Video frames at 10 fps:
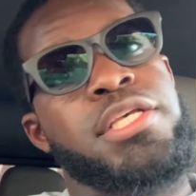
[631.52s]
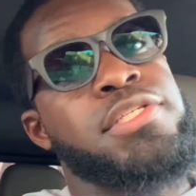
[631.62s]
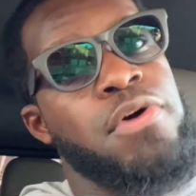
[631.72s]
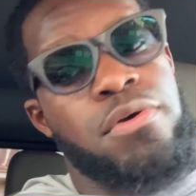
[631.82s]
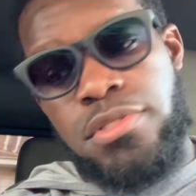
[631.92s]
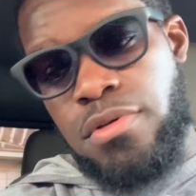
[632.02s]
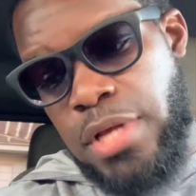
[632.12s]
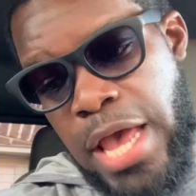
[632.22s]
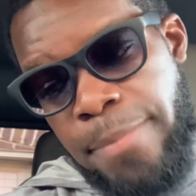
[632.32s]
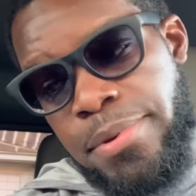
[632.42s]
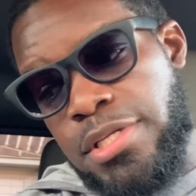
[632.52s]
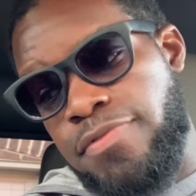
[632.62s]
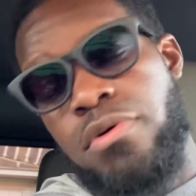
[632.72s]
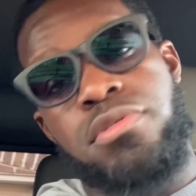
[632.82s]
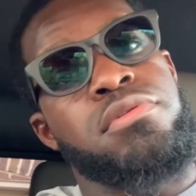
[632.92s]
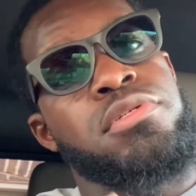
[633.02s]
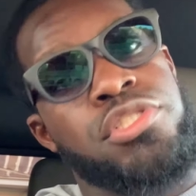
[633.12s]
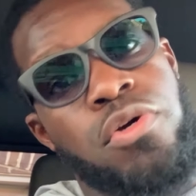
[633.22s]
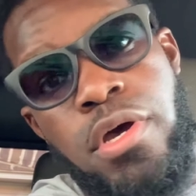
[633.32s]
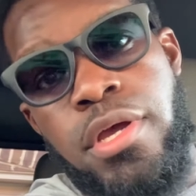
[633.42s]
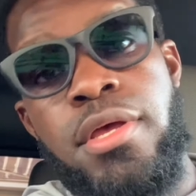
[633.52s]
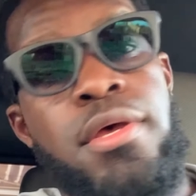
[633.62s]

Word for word: focus on the happiness, focus on the joy,